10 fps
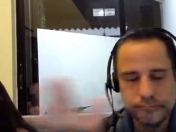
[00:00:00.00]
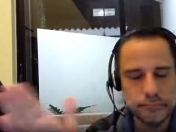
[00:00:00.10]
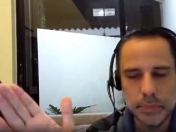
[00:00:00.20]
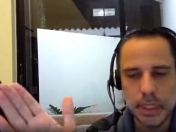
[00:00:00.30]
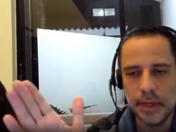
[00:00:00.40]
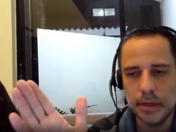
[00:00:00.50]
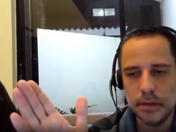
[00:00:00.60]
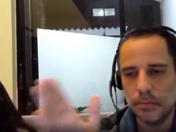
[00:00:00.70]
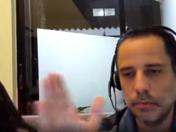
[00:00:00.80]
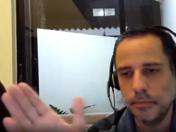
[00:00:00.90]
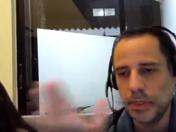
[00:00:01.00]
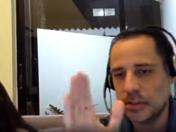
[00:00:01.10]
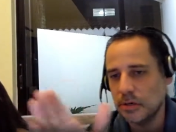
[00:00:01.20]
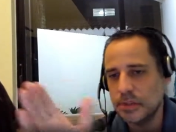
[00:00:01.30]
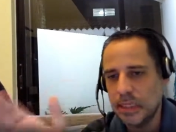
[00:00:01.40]
in there, because
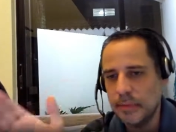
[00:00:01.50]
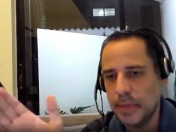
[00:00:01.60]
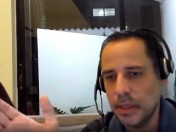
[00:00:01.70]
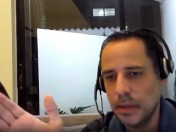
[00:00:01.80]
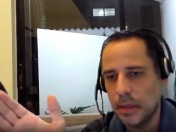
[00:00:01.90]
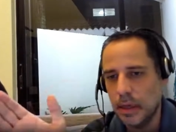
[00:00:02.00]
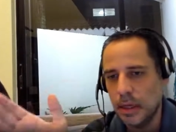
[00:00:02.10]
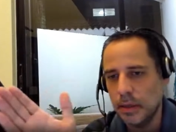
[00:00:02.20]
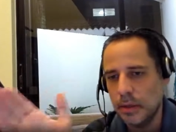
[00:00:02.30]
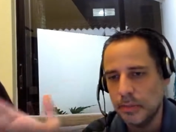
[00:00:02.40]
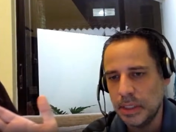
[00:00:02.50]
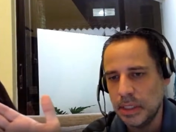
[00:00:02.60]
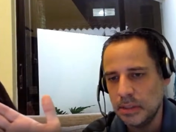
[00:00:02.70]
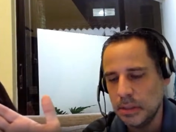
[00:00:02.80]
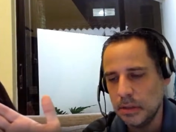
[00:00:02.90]
those tend to be a little bit
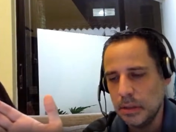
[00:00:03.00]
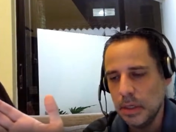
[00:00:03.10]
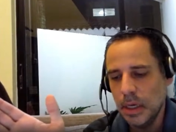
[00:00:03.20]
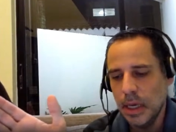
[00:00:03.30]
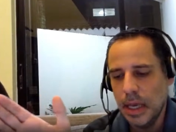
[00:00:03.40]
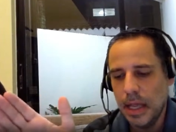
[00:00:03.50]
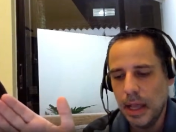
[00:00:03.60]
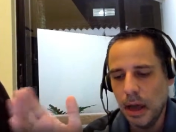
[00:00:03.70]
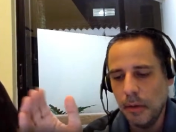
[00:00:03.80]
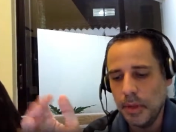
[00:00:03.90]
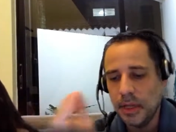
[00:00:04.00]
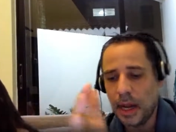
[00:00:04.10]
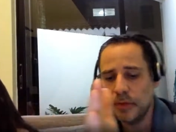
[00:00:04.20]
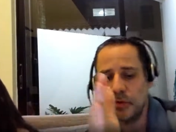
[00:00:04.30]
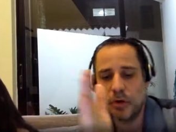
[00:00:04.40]
easier. And then
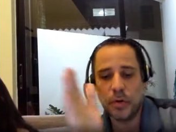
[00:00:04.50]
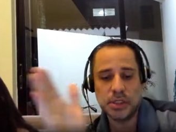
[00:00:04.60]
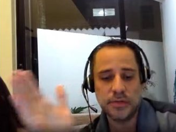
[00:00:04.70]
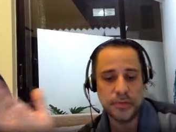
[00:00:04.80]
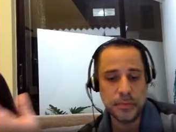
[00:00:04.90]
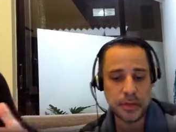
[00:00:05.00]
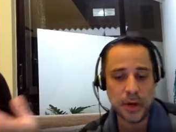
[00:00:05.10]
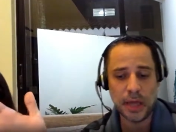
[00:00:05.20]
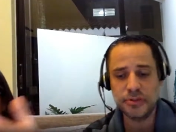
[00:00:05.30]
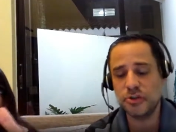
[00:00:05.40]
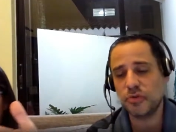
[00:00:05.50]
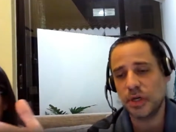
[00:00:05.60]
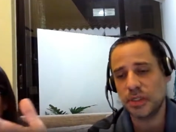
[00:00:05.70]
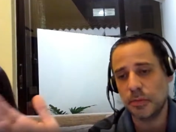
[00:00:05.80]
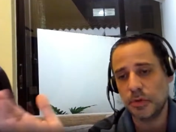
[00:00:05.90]
I'll do a question so I'll introduce
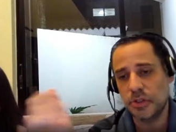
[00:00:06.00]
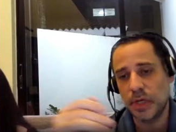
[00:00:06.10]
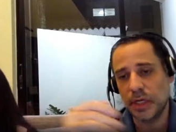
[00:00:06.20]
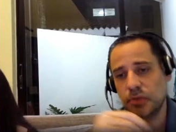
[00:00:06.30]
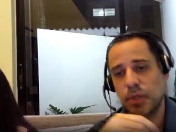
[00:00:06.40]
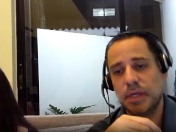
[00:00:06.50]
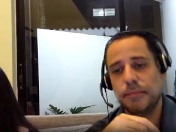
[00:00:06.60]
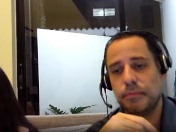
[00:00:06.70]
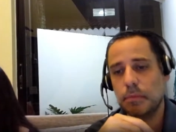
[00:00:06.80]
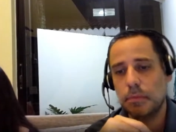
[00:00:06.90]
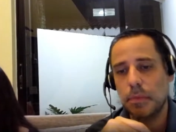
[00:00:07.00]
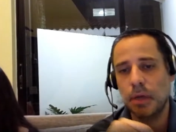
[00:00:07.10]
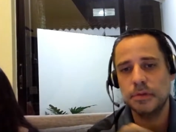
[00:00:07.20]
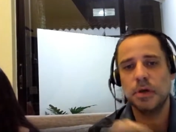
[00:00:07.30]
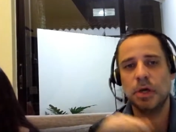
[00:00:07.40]
question number 2 next week.
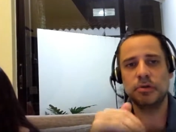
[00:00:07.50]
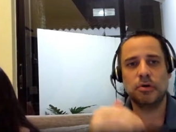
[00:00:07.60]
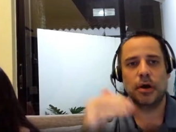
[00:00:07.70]
So I'll do a